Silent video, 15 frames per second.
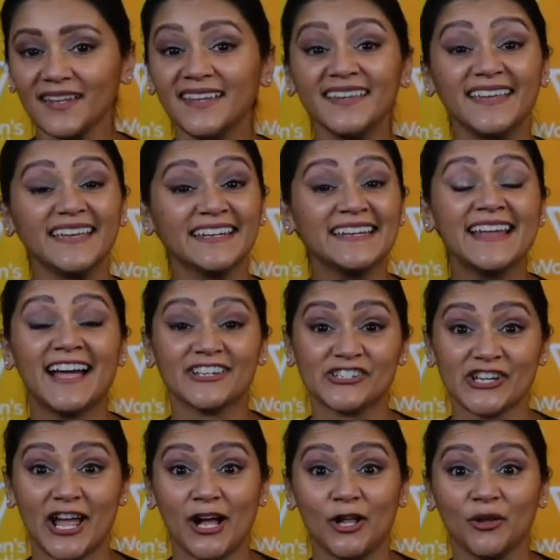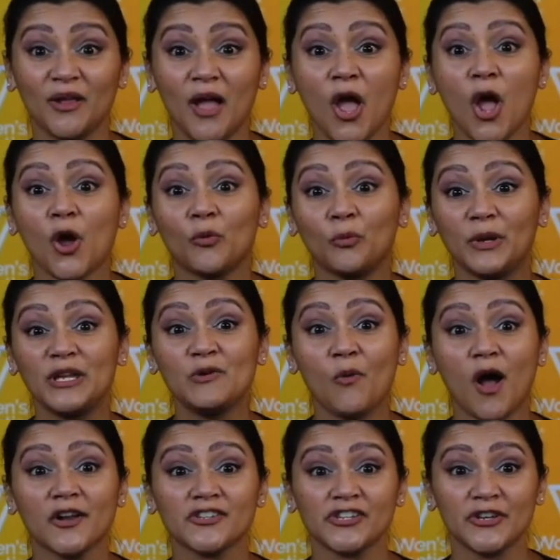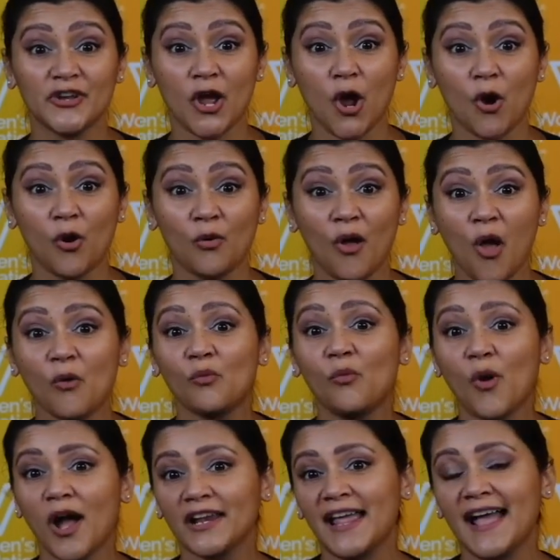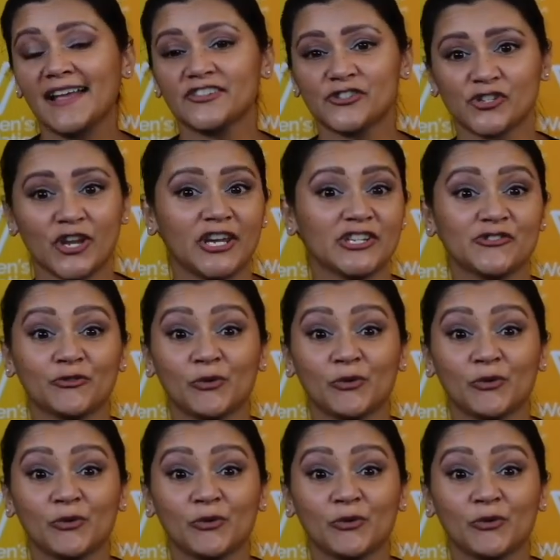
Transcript: In a nutshell, we want to know what has changed for